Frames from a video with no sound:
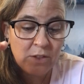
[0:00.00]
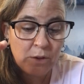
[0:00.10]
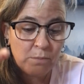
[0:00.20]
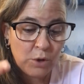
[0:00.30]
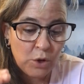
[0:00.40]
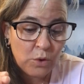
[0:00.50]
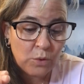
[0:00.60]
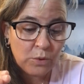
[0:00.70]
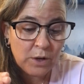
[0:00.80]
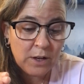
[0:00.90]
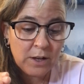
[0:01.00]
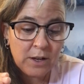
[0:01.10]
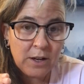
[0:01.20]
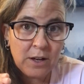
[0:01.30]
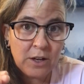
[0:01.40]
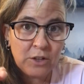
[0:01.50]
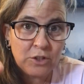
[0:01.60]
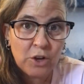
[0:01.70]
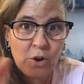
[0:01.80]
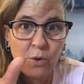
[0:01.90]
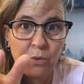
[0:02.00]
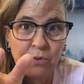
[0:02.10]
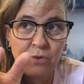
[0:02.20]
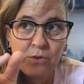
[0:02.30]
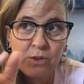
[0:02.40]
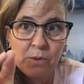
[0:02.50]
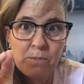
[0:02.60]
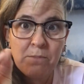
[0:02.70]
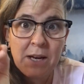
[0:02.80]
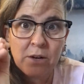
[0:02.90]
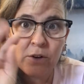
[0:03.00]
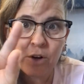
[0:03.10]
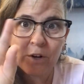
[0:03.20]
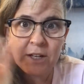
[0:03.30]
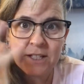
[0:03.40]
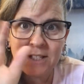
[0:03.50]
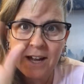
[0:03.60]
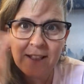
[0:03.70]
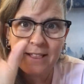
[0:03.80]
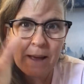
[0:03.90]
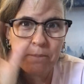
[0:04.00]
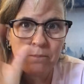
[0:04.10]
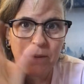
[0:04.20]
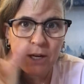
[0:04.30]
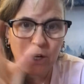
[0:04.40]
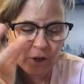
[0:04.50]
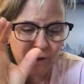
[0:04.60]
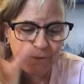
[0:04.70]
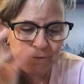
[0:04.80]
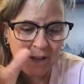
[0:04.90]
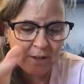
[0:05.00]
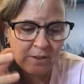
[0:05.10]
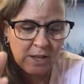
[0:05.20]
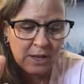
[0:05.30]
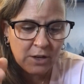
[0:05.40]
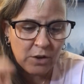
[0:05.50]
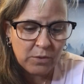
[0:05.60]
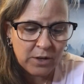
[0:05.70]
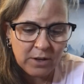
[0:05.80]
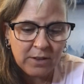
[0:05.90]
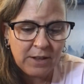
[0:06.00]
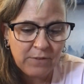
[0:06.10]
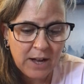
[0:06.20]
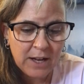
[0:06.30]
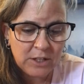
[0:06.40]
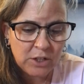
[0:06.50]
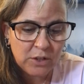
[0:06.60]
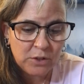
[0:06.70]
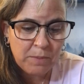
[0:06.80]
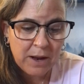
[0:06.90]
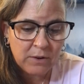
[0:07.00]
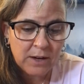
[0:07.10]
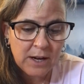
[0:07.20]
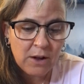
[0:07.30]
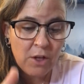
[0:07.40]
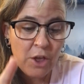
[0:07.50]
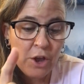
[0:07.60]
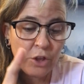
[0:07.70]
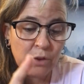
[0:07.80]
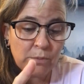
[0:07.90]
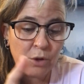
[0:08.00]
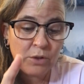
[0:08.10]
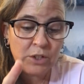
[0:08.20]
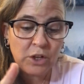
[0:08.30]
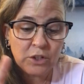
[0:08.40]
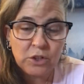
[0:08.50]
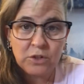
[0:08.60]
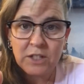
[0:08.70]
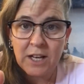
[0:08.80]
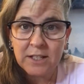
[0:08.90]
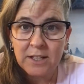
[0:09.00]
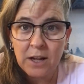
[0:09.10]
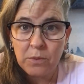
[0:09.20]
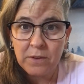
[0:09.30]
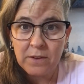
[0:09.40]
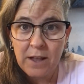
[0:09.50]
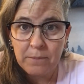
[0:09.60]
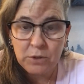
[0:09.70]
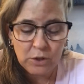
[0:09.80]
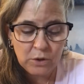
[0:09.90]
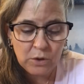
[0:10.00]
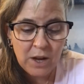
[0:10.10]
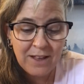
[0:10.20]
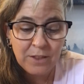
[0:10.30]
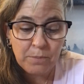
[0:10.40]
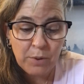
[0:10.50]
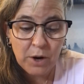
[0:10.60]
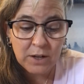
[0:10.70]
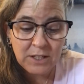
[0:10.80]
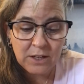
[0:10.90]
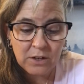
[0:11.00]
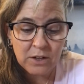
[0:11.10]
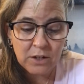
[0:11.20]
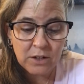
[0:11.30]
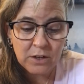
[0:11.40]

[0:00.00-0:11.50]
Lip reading: the moon. So the mirror, he's got that mirror effect thing going on. They've got each other's back right now. The moon is also sextile with Neptune, the bartender.